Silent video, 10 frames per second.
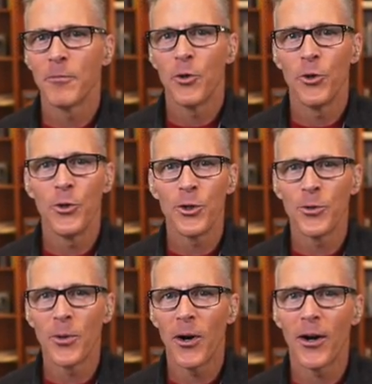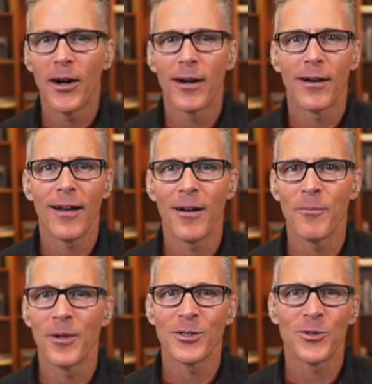who you are, how
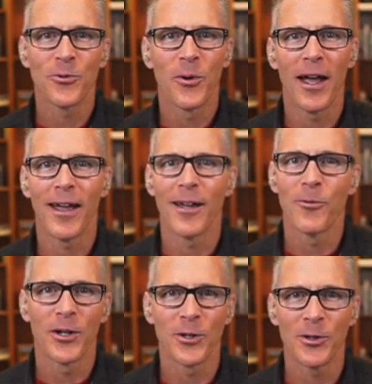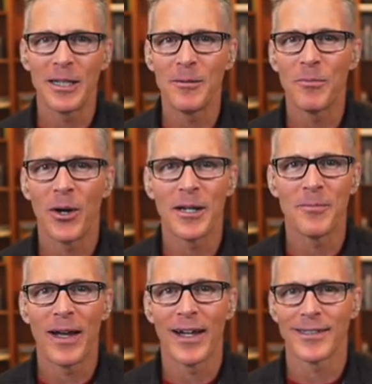much you weigh, what your lean body
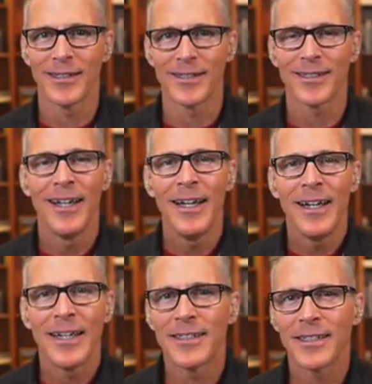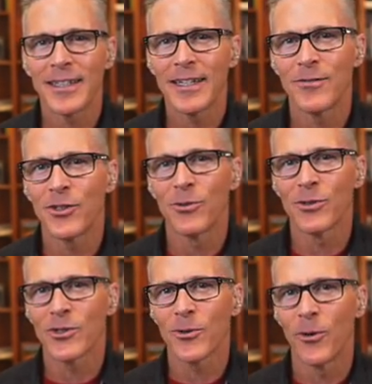mass is. It just gives you a
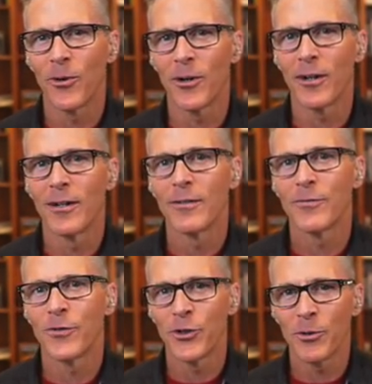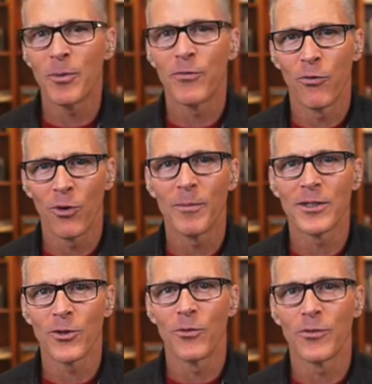score for your
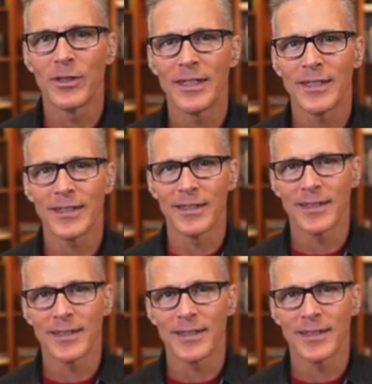performance over a distance.